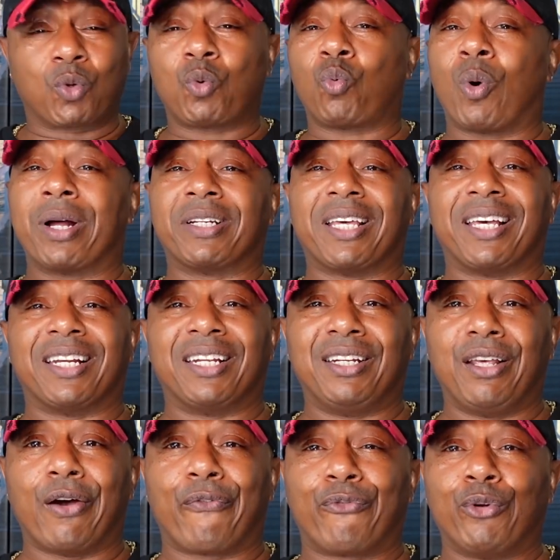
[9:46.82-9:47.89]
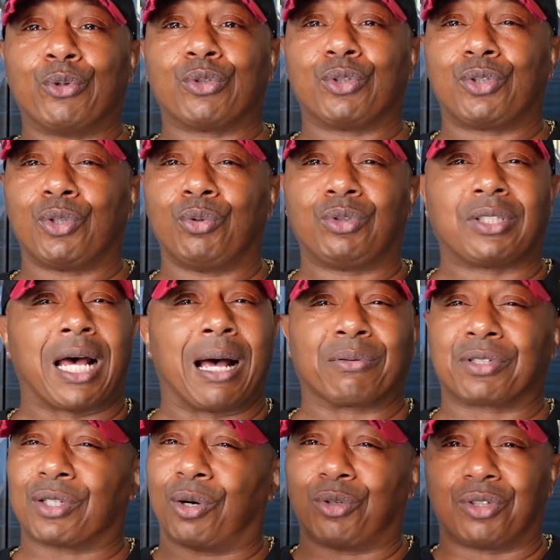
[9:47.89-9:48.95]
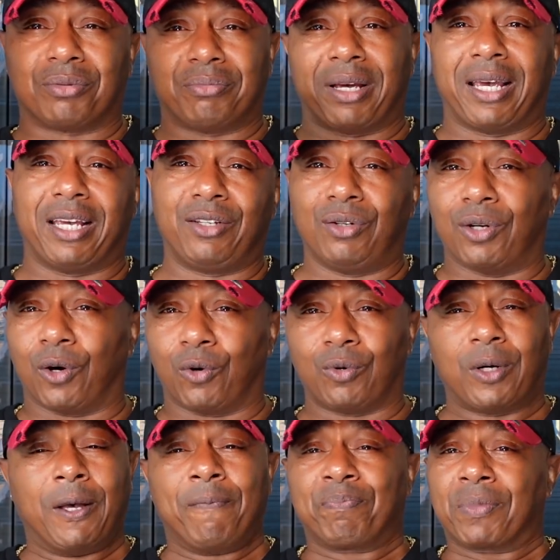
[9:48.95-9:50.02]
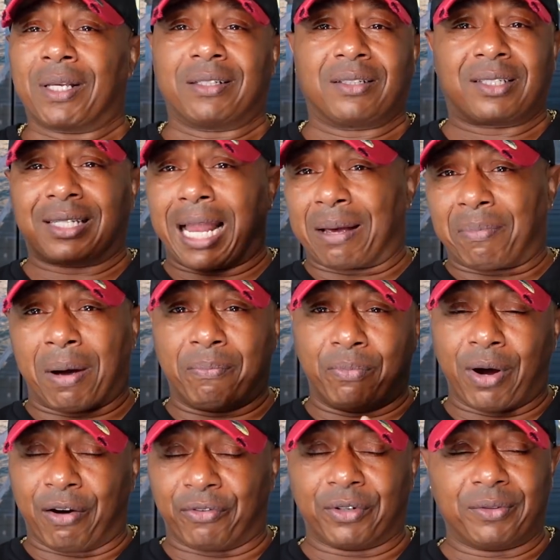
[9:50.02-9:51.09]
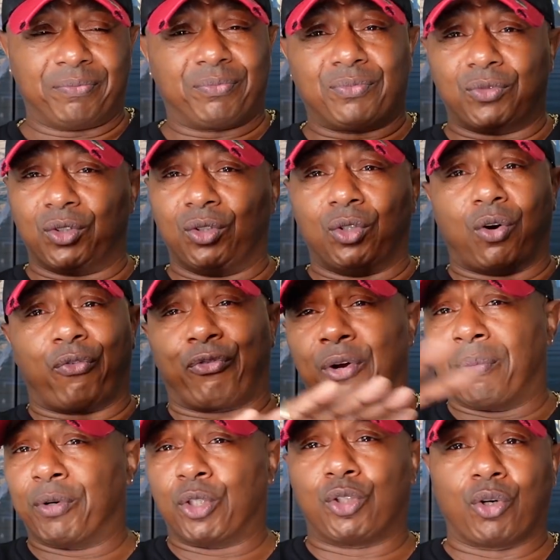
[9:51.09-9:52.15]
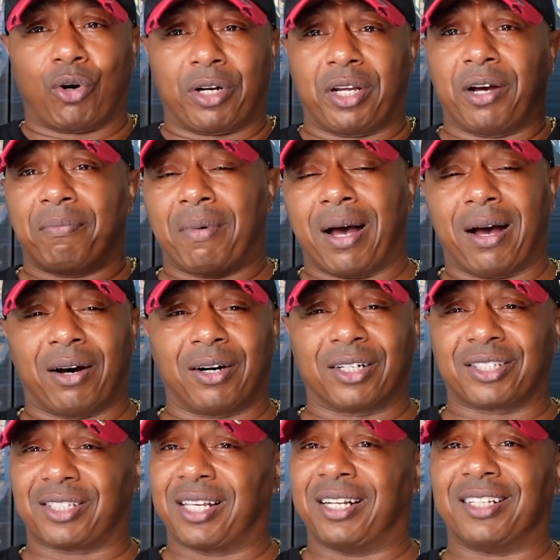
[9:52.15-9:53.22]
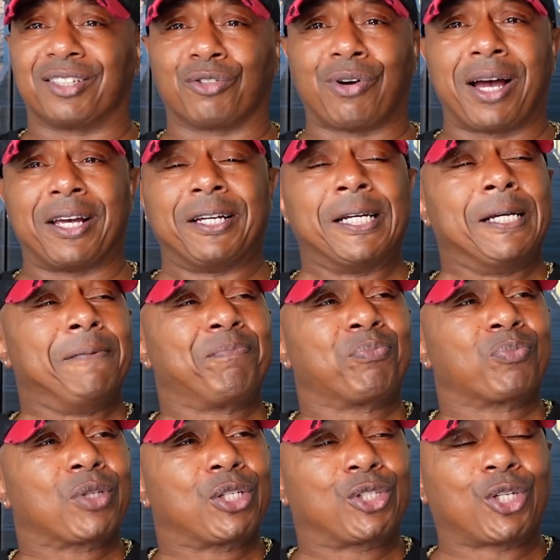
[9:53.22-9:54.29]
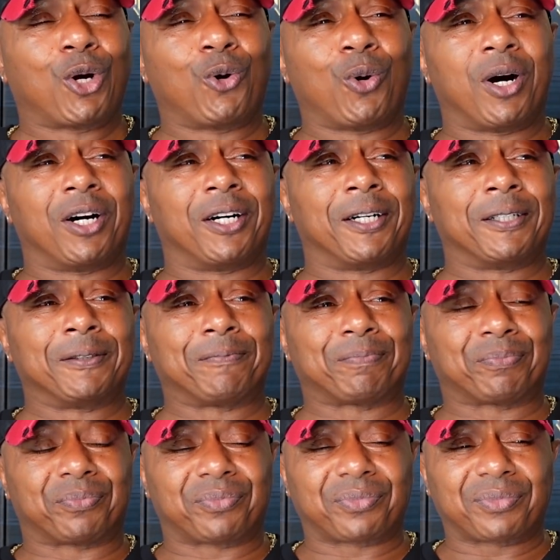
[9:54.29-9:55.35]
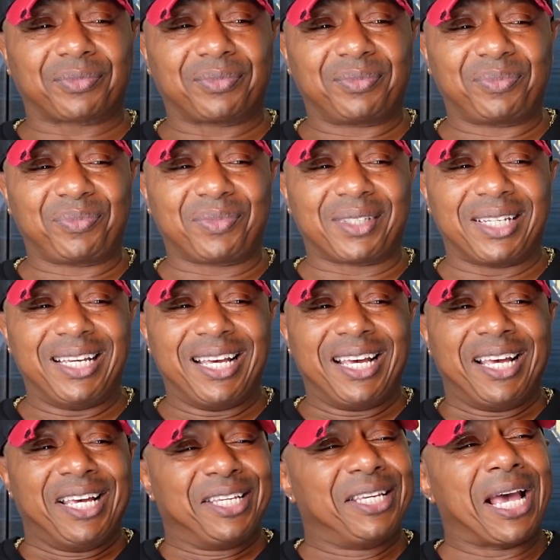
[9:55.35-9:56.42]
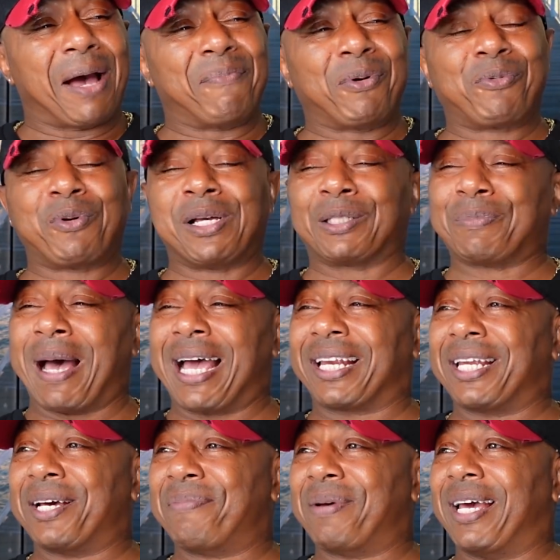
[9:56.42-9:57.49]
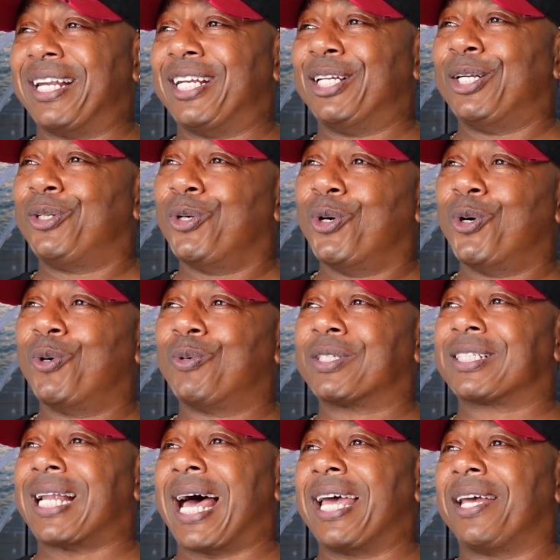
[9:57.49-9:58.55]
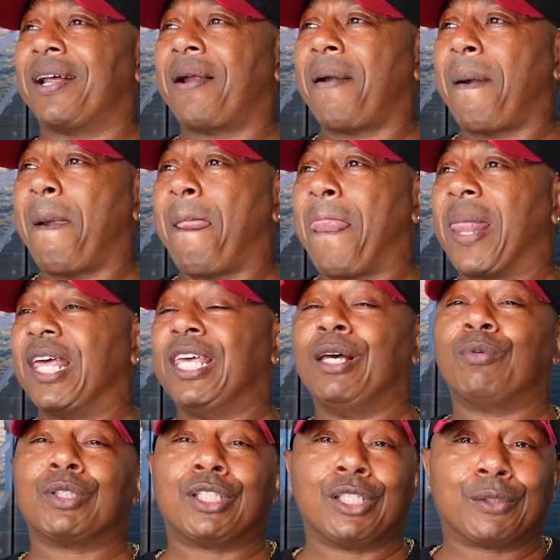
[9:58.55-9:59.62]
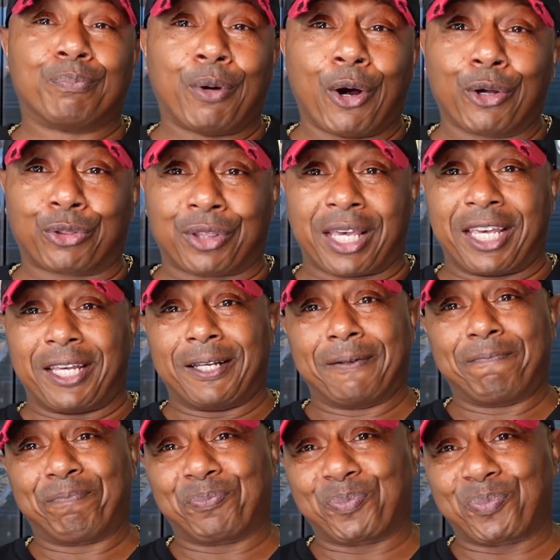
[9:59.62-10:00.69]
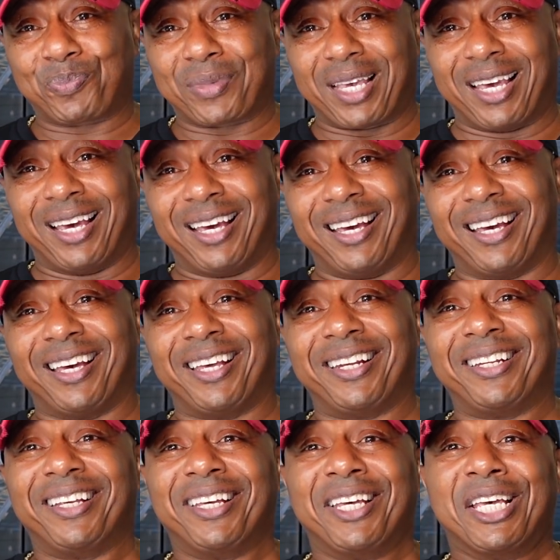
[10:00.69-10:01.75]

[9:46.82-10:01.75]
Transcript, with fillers: one day in the near future too. Top soldier, man. You know, it's like my brother, you know, for the majority of my sentence, right? So yeah, I remember we was back there, man, and the dude was like, it was his birthday, and